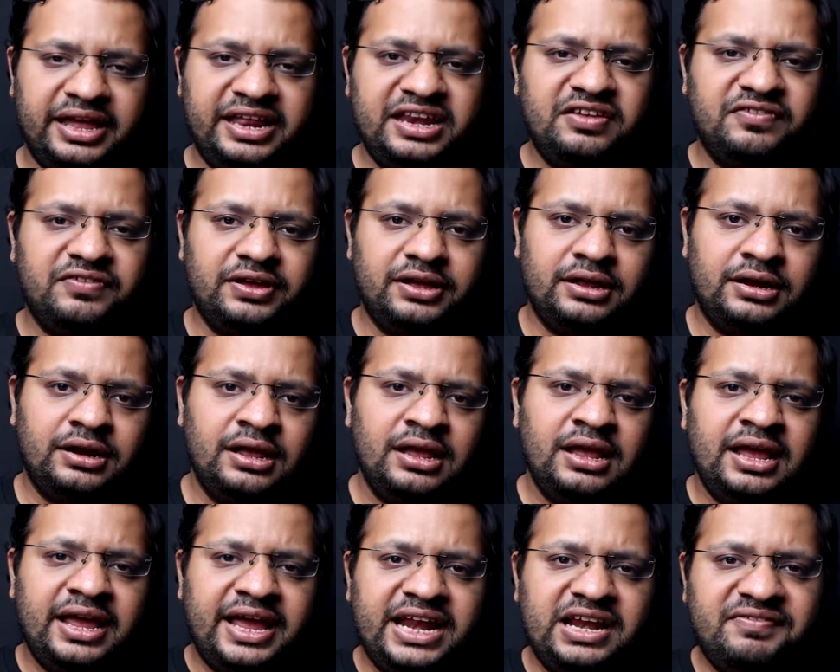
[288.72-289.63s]
anywhere.
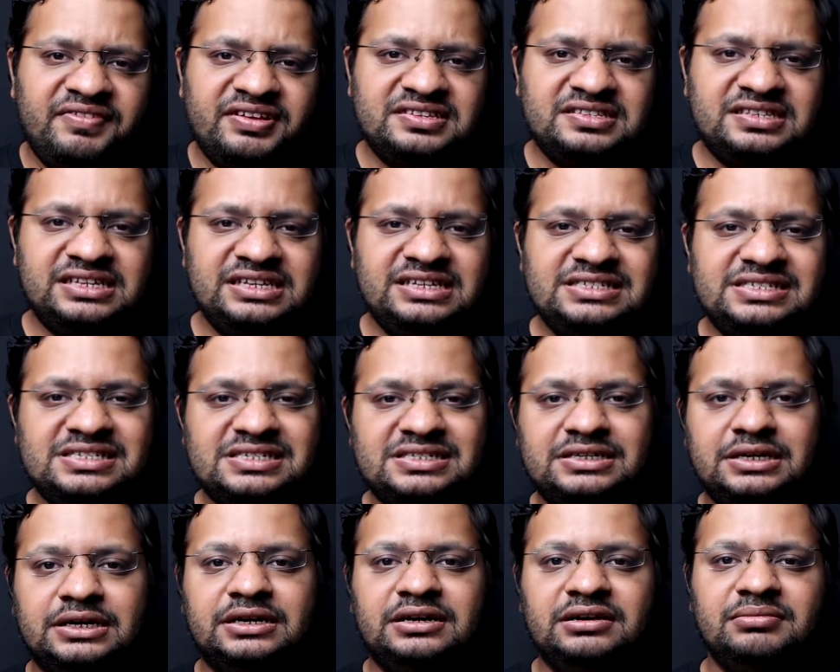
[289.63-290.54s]
Anyways, these
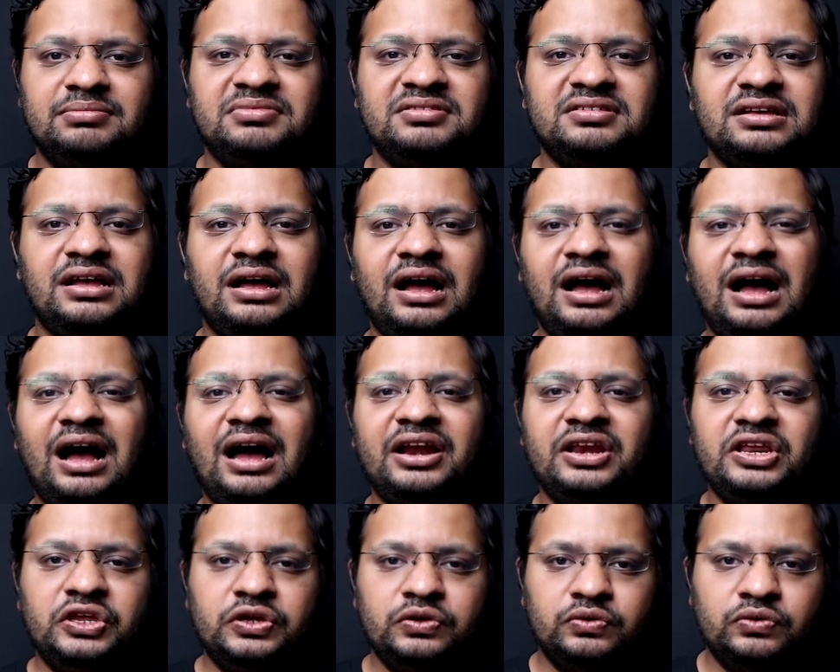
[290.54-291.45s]
terms
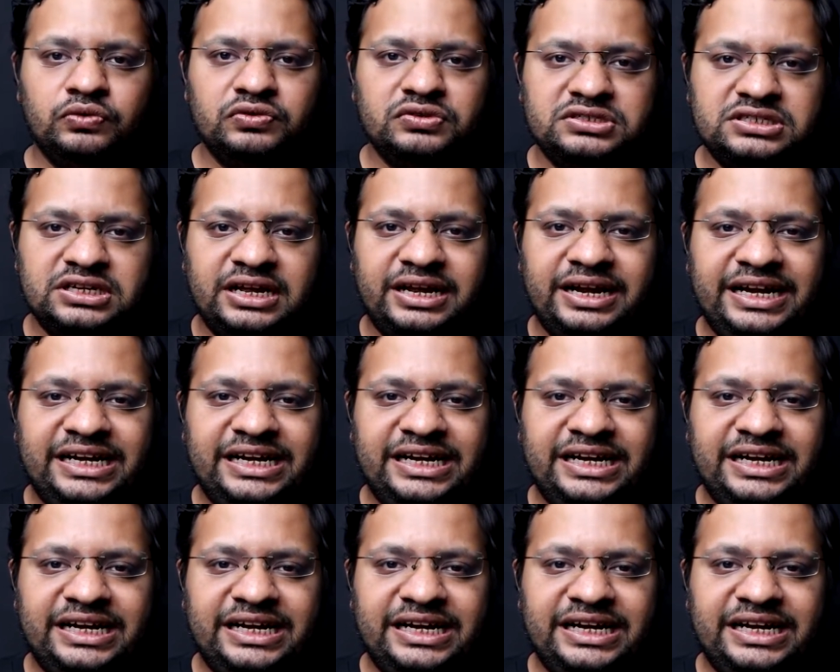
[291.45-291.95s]
are used